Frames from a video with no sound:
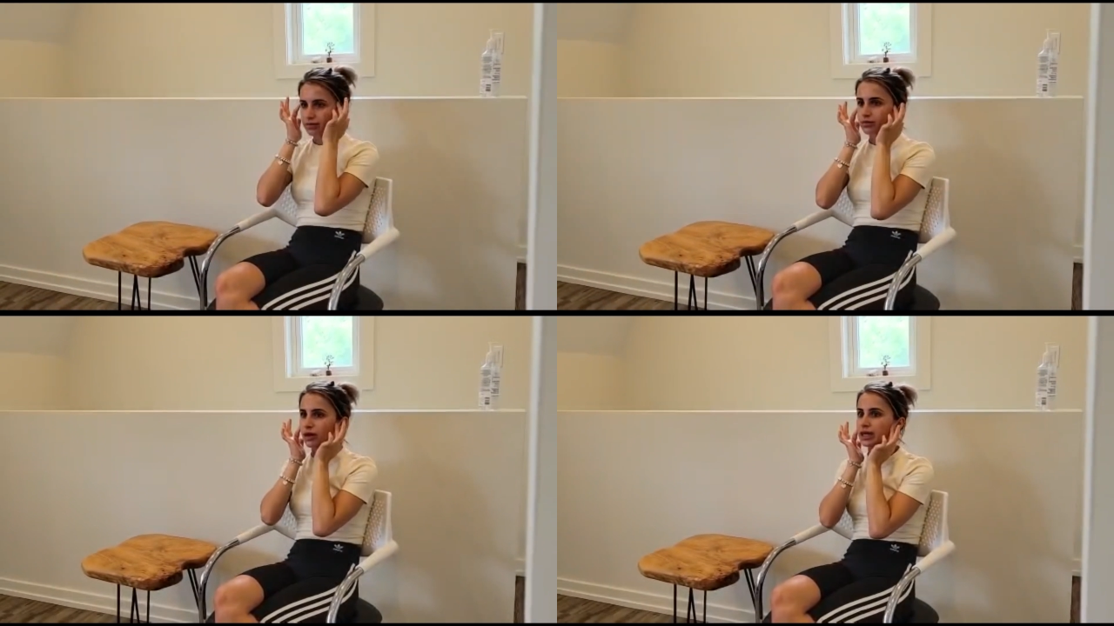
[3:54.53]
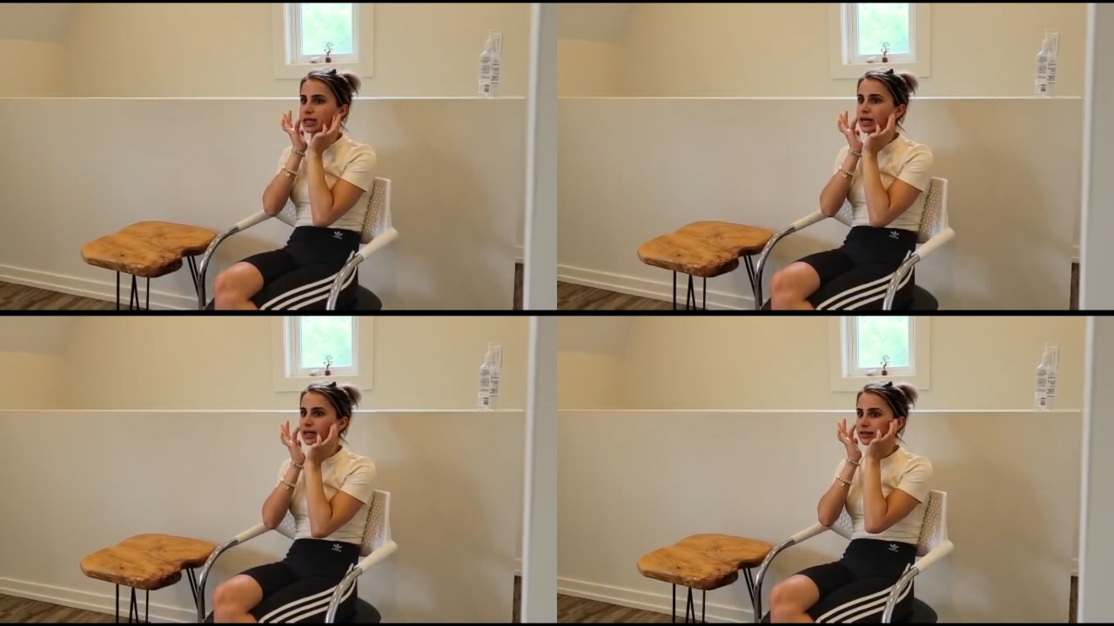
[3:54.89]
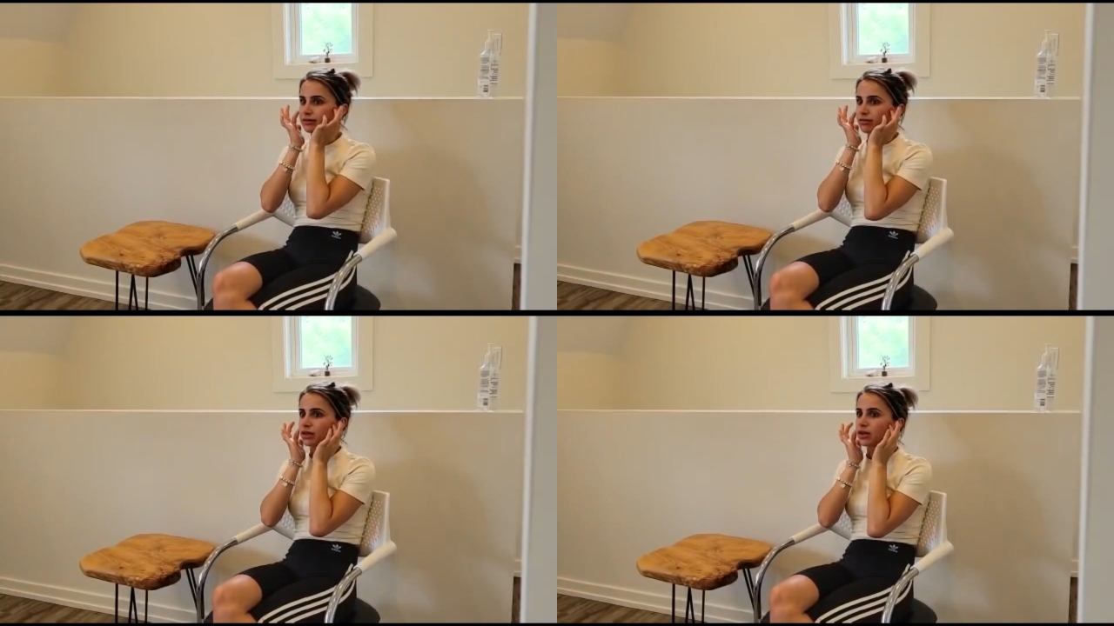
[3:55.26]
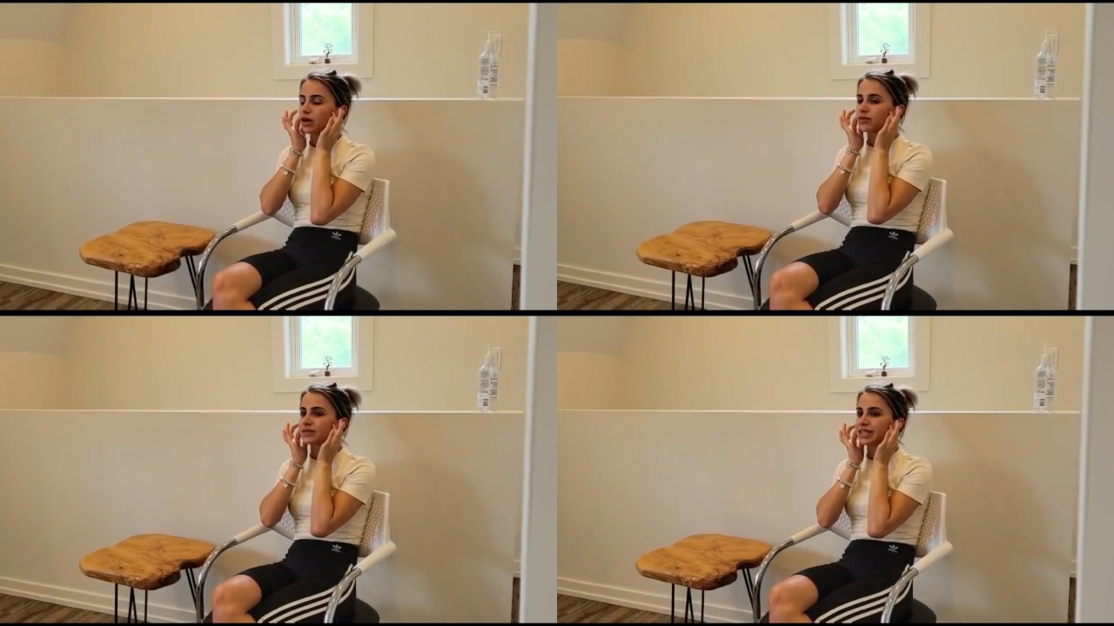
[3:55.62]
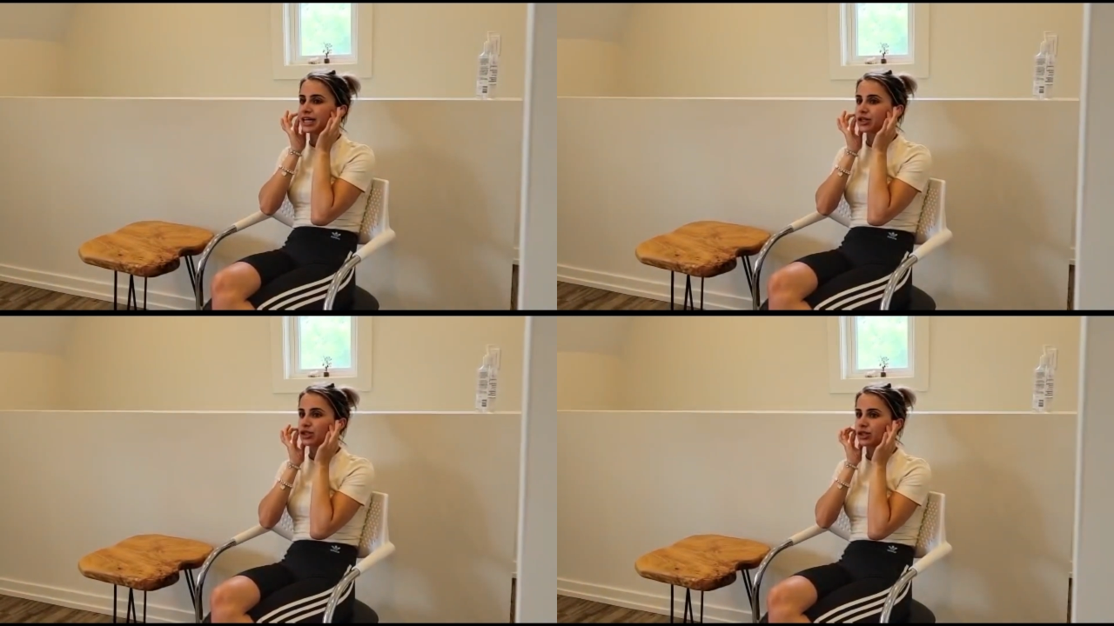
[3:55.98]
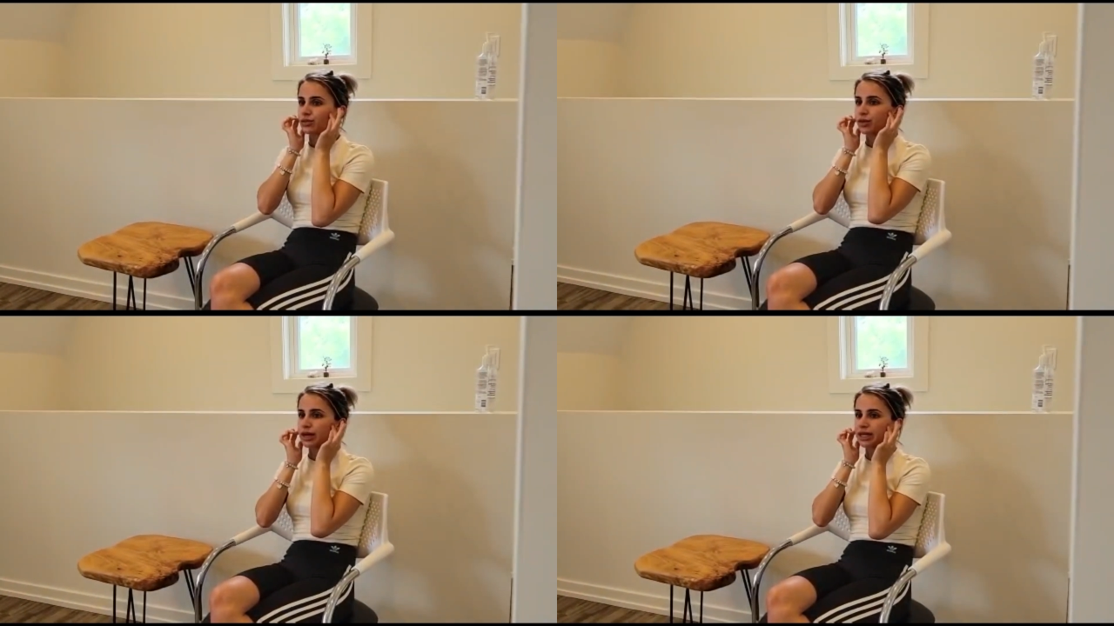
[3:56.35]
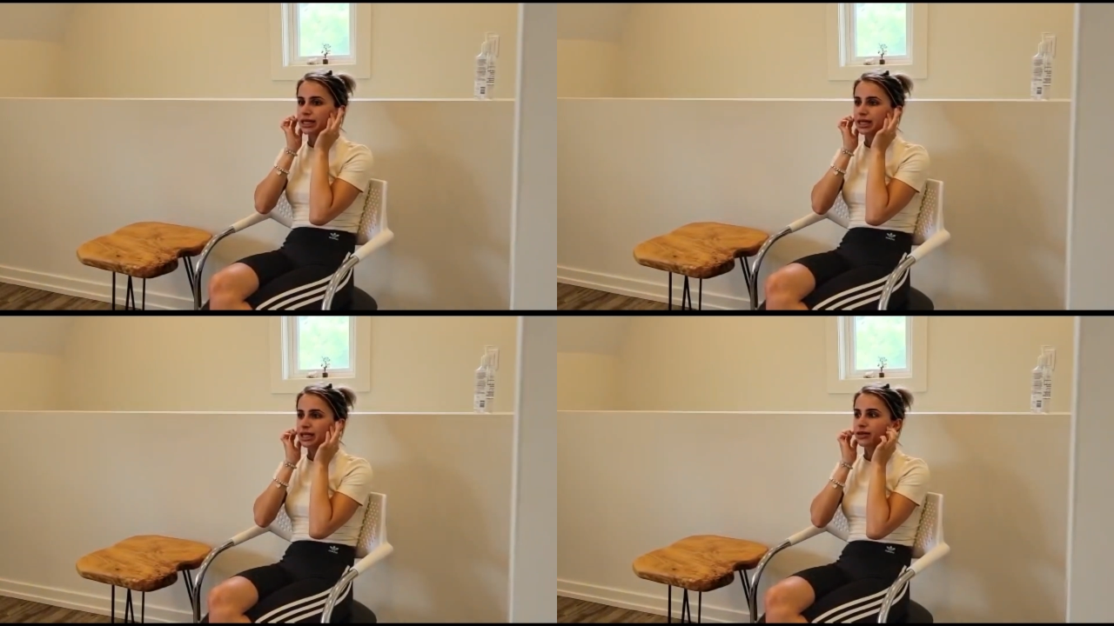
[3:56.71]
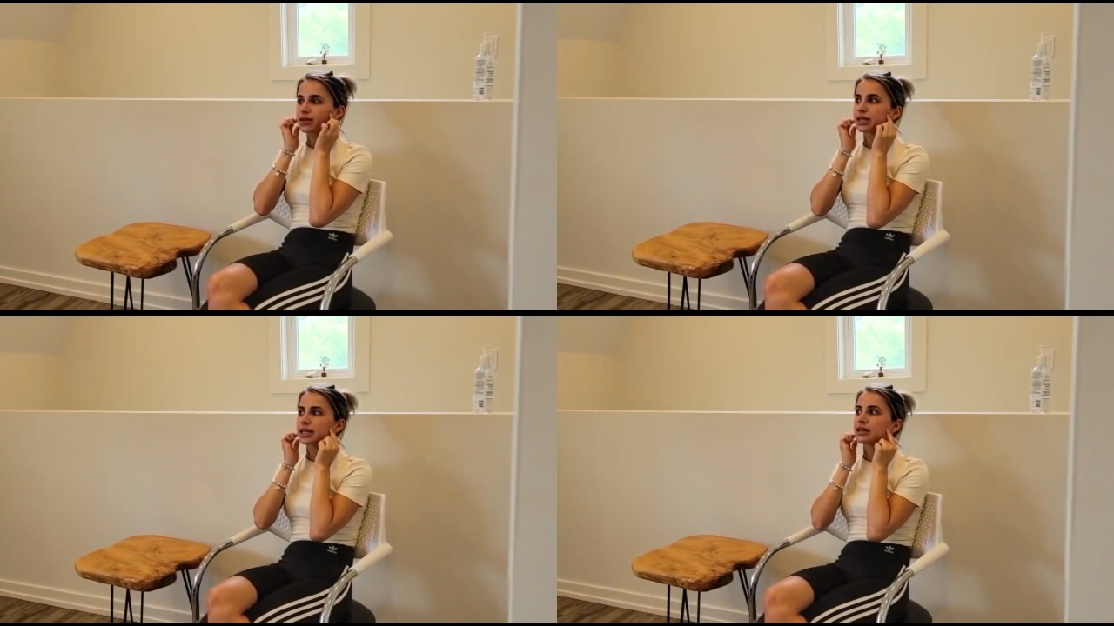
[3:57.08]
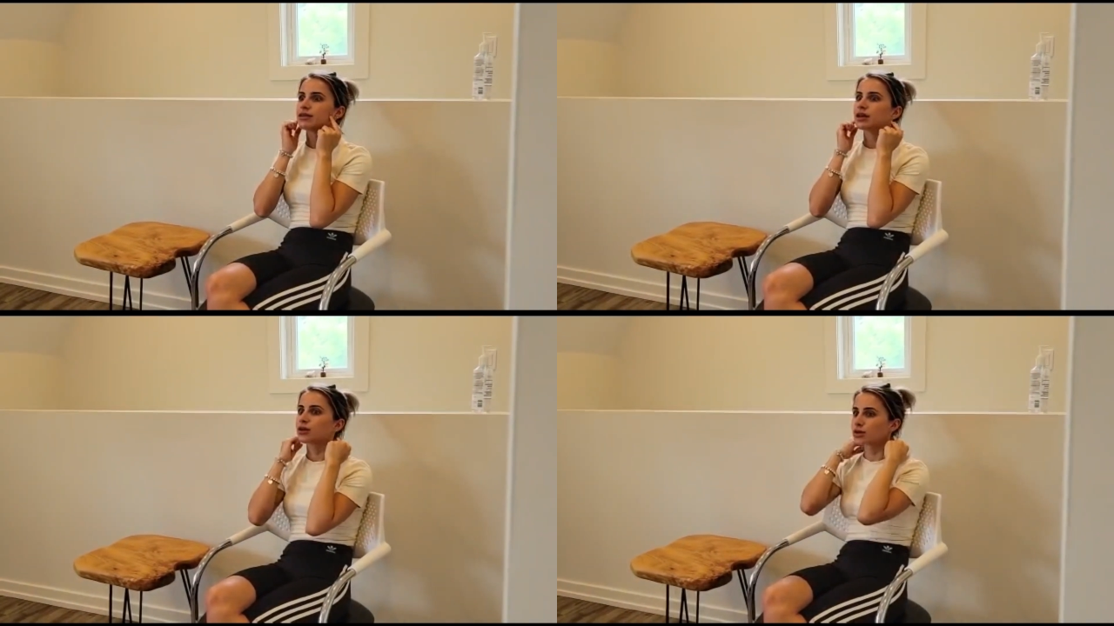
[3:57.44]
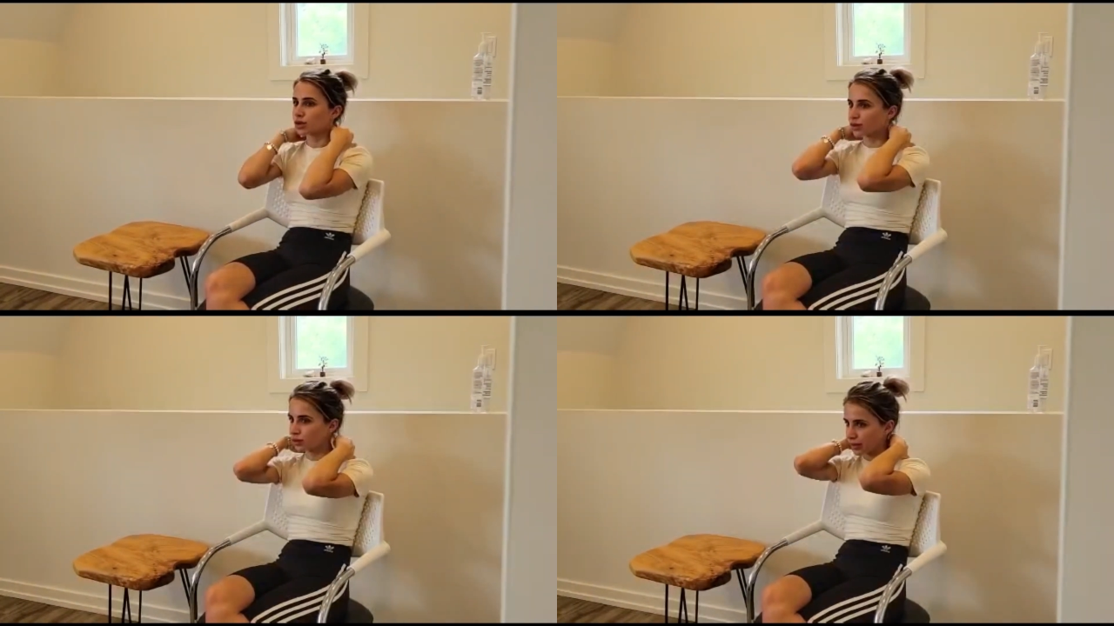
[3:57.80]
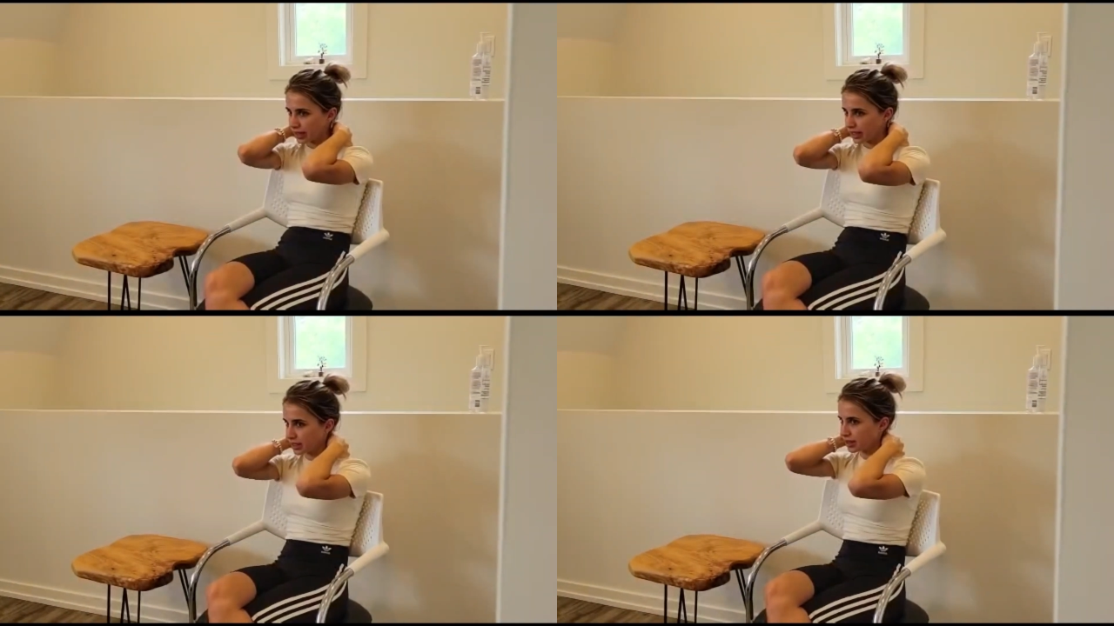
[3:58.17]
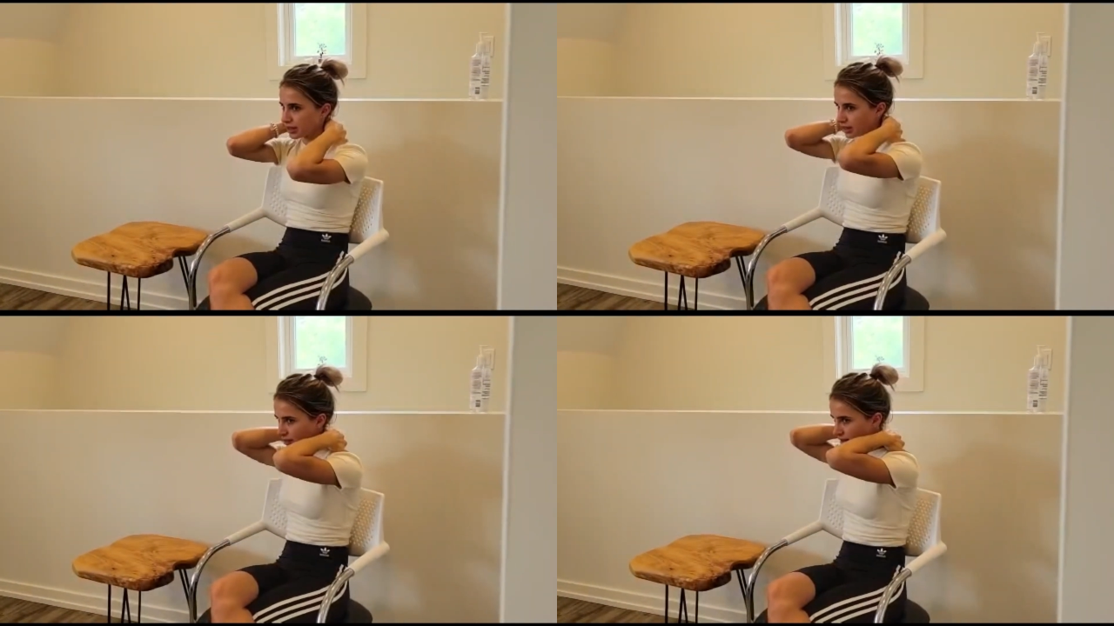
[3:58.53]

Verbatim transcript: right, and a lot of tension right in here. And it even goes all the way